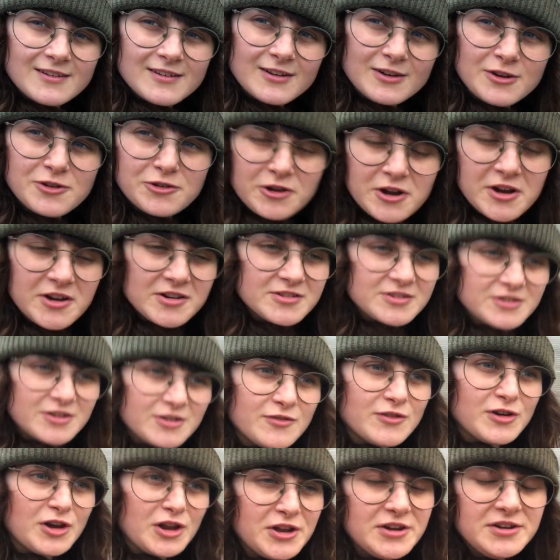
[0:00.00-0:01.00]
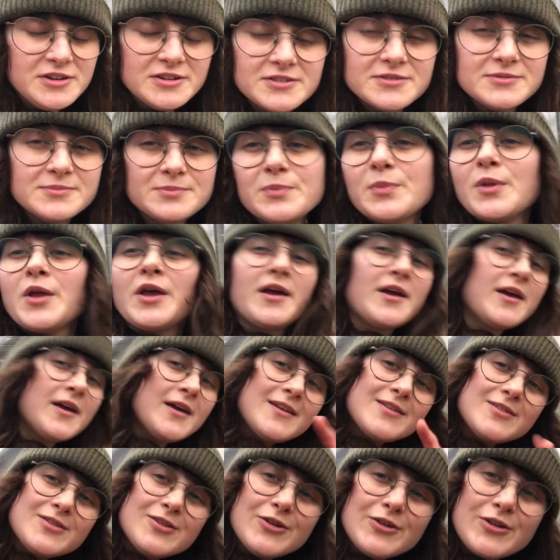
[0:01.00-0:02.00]
creation of a lid
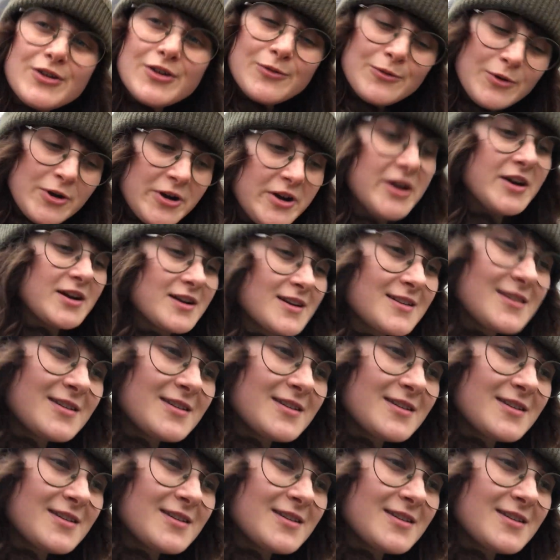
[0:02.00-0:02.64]
is not going to work.